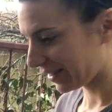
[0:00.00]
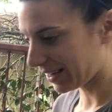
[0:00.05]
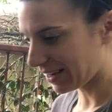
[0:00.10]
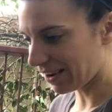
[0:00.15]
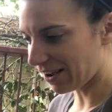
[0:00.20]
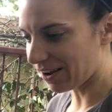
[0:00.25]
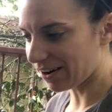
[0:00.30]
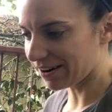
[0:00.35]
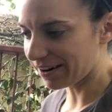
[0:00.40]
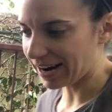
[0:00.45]

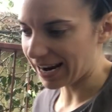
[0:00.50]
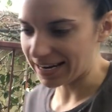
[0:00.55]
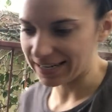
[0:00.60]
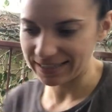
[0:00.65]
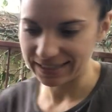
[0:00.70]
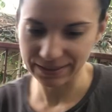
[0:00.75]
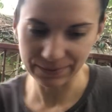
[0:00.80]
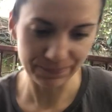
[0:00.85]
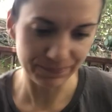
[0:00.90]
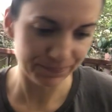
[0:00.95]
All
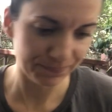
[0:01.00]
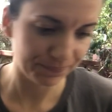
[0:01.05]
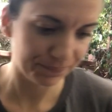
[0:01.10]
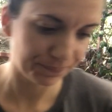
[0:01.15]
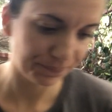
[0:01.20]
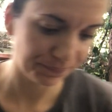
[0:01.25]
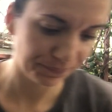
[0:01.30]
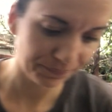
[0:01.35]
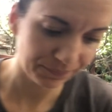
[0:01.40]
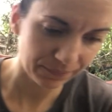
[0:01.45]
right,
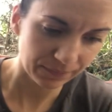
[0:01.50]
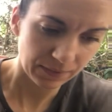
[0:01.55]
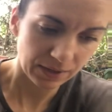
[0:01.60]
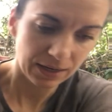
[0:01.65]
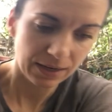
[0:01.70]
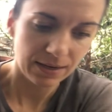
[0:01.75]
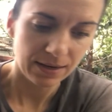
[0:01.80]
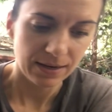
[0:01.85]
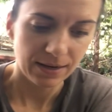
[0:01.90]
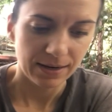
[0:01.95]

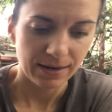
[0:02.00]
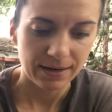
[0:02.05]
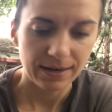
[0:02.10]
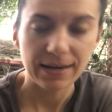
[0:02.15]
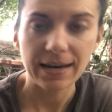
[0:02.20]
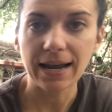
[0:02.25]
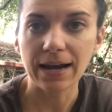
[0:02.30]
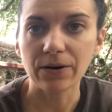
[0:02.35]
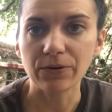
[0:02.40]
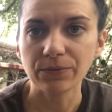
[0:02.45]

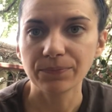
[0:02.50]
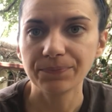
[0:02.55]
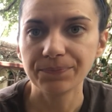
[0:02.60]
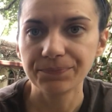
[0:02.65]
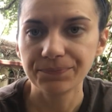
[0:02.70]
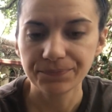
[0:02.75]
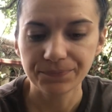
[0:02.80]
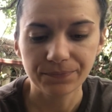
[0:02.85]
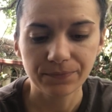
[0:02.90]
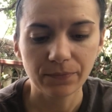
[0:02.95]
now
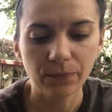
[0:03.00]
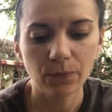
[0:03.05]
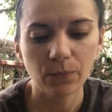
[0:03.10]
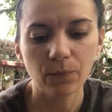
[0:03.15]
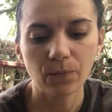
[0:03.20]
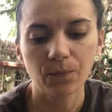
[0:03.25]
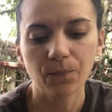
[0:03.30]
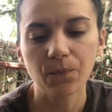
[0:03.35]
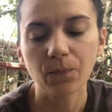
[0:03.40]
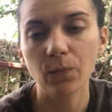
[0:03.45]

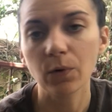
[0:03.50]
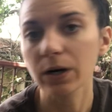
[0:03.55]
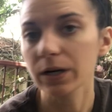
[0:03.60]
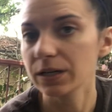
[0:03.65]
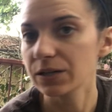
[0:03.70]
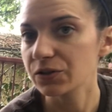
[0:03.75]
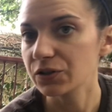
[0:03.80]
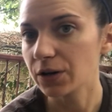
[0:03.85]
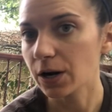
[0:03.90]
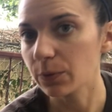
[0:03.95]
we're going to
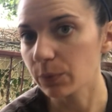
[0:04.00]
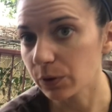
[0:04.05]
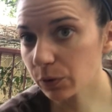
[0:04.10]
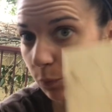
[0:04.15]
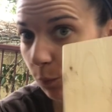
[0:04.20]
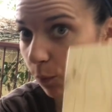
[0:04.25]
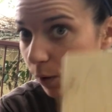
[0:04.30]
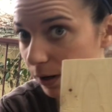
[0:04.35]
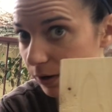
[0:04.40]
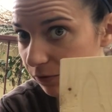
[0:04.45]
start with
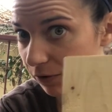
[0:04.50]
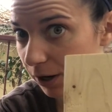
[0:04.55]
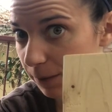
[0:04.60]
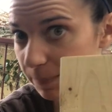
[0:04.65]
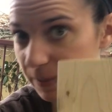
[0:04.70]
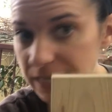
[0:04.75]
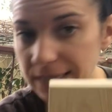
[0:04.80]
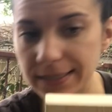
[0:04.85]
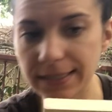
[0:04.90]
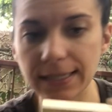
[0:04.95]
one of our
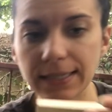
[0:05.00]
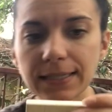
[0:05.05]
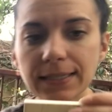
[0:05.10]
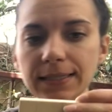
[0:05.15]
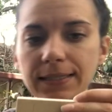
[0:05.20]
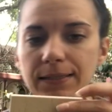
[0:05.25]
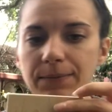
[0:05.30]
pieces,